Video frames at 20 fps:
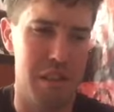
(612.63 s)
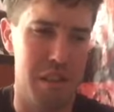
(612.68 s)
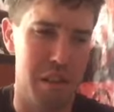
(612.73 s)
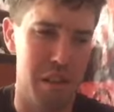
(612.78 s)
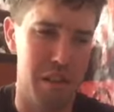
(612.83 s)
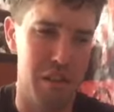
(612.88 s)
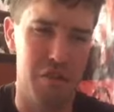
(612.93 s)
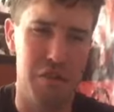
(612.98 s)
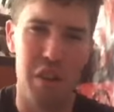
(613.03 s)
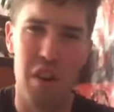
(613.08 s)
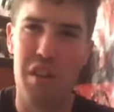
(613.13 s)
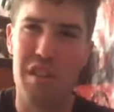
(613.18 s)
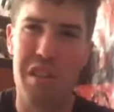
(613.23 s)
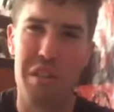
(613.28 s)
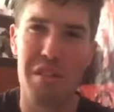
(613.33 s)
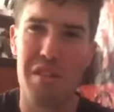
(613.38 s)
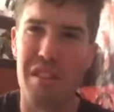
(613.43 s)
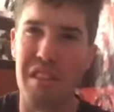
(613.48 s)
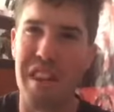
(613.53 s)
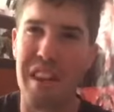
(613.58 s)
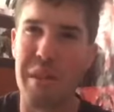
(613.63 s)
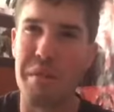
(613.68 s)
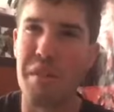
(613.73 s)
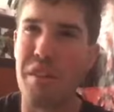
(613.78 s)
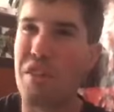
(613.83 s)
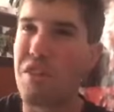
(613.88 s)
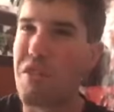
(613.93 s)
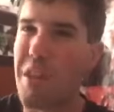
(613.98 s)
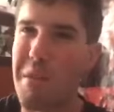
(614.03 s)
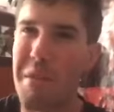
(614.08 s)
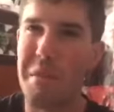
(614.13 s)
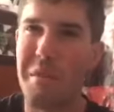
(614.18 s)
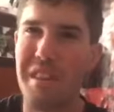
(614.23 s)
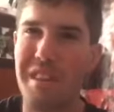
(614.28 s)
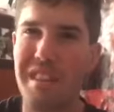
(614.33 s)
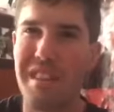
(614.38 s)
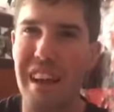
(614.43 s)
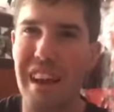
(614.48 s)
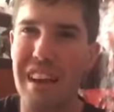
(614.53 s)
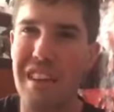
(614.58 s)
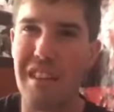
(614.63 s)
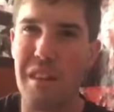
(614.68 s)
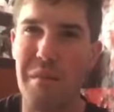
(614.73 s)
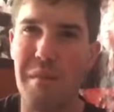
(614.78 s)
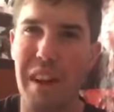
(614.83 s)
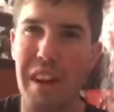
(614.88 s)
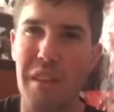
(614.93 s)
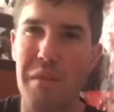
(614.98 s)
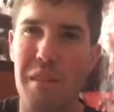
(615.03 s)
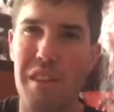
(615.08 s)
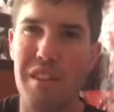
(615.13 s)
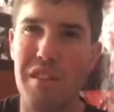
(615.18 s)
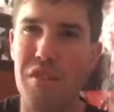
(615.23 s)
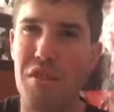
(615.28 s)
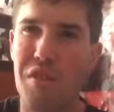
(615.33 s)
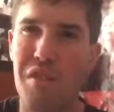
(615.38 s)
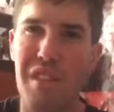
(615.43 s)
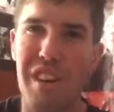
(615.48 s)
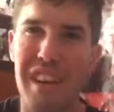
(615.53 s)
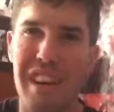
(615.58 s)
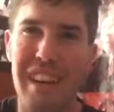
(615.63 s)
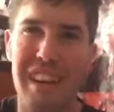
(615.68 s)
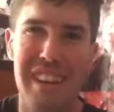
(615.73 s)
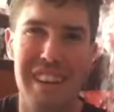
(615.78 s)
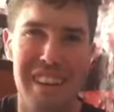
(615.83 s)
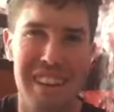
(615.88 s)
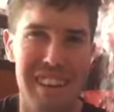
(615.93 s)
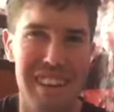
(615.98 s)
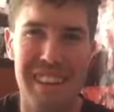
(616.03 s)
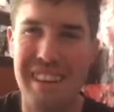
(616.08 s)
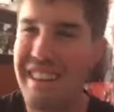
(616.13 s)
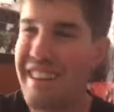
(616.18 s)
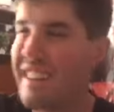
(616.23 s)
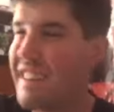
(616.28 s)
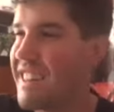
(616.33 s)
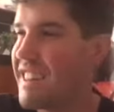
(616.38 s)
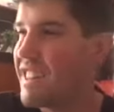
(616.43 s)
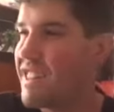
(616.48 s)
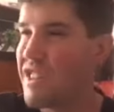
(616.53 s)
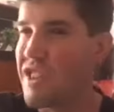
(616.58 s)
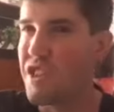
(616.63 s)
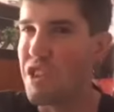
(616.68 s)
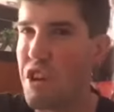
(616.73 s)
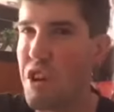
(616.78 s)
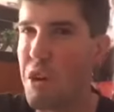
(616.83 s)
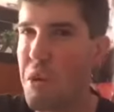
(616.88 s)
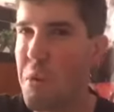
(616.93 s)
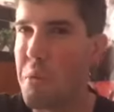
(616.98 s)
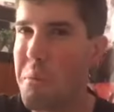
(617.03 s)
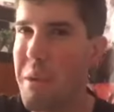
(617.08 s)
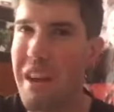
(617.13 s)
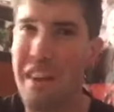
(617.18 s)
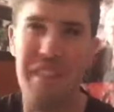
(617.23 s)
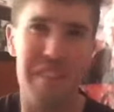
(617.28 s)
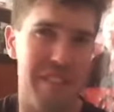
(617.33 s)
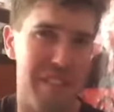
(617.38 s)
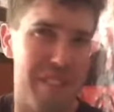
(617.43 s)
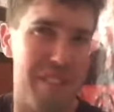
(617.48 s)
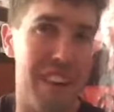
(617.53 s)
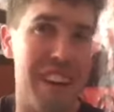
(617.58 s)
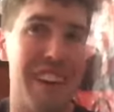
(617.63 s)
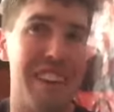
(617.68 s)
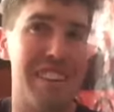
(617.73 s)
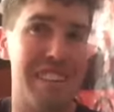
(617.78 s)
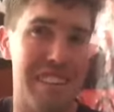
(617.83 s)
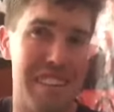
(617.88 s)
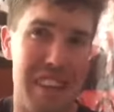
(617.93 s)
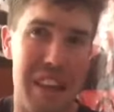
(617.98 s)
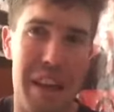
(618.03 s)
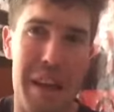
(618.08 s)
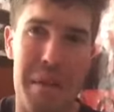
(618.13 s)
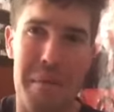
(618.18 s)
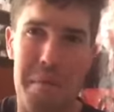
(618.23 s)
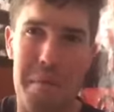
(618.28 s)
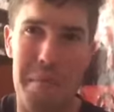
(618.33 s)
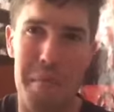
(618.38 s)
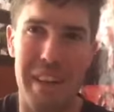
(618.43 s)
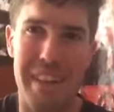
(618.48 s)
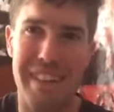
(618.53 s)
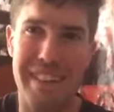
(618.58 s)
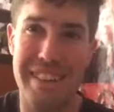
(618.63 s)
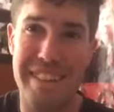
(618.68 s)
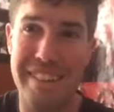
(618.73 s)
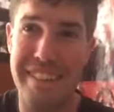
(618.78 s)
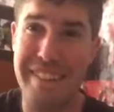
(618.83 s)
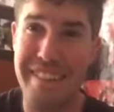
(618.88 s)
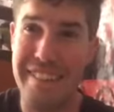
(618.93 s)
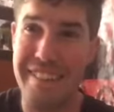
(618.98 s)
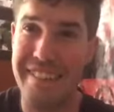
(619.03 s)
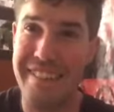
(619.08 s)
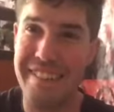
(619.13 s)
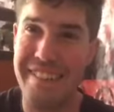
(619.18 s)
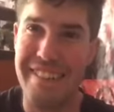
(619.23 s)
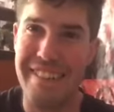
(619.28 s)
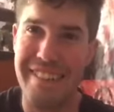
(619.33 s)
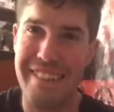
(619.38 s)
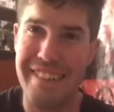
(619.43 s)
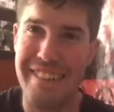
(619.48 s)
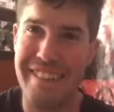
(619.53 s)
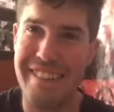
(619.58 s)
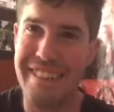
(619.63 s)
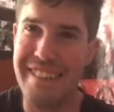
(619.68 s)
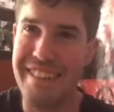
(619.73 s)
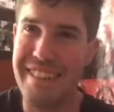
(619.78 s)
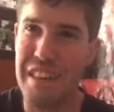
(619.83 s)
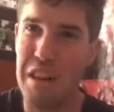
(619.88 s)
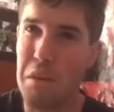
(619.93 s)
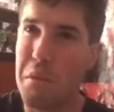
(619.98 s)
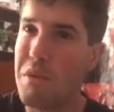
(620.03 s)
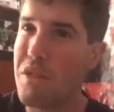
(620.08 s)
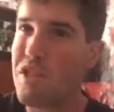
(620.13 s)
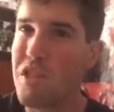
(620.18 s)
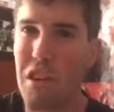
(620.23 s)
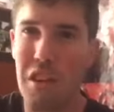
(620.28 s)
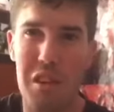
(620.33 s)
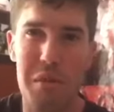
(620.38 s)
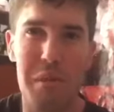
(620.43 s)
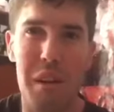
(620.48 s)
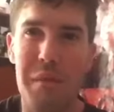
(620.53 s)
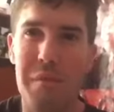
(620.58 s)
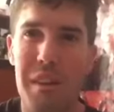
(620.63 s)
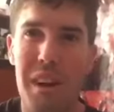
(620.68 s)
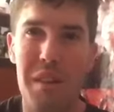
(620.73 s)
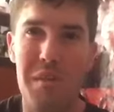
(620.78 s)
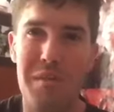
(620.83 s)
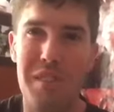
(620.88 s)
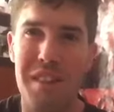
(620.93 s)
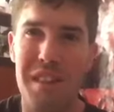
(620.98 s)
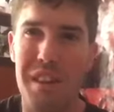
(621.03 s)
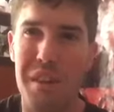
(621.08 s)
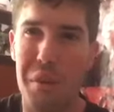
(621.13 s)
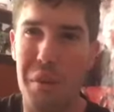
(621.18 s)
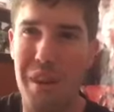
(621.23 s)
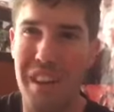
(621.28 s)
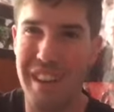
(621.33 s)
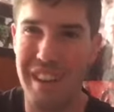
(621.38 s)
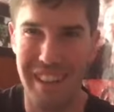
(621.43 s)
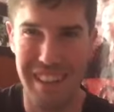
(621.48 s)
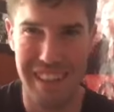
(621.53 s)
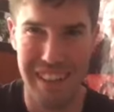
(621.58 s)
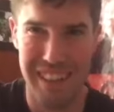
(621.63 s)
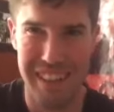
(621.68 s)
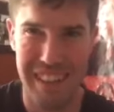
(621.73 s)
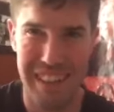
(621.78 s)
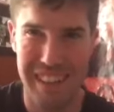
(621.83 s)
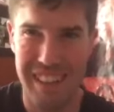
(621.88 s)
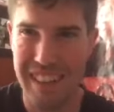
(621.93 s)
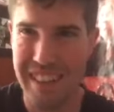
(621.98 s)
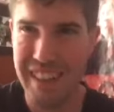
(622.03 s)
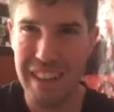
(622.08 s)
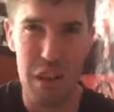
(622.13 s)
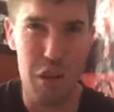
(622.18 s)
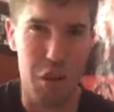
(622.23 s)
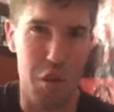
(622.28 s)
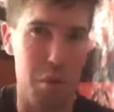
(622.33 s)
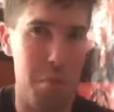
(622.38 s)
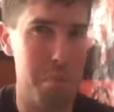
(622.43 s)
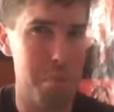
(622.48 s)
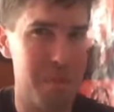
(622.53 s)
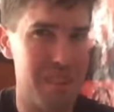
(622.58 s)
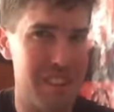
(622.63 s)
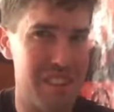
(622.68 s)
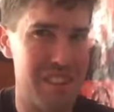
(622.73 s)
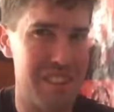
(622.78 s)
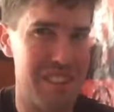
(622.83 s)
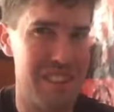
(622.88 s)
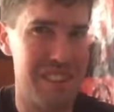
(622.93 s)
Notice there was a heap of grammar mistakes I made on my story. So better fix them. I want to show it to my mom too. Oops.